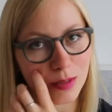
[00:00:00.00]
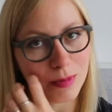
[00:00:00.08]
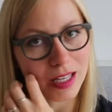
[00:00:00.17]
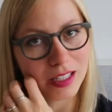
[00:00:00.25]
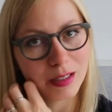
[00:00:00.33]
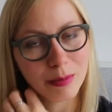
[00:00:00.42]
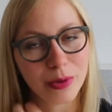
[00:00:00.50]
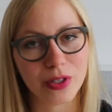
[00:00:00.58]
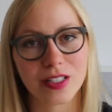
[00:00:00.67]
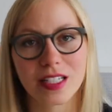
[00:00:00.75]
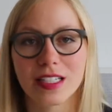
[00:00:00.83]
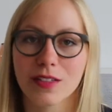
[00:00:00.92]
to Melanie
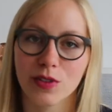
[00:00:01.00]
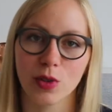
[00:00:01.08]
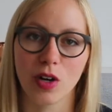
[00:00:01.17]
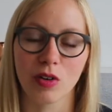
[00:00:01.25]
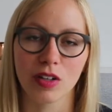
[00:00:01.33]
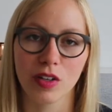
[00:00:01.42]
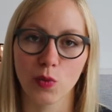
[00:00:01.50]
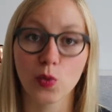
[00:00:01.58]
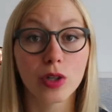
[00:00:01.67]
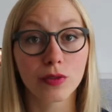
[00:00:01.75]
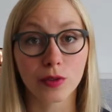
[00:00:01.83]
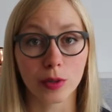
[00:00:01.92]
Burke's interview on the
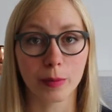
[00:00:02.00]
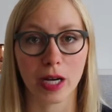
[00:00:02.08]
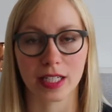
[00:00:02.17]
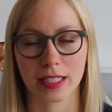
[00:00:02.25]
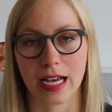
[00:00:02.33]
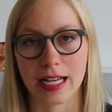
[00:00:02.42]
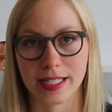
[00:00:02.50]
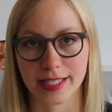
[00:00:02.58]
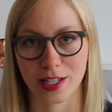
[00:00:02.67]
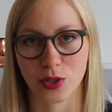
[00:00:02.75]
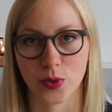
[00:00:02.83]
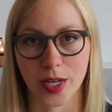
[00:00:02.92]
Woolful podcast
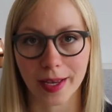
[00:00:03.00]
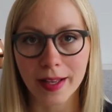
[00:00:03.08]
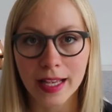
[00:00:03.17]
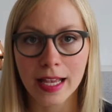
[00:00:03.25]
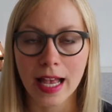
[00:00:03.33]
yesterday.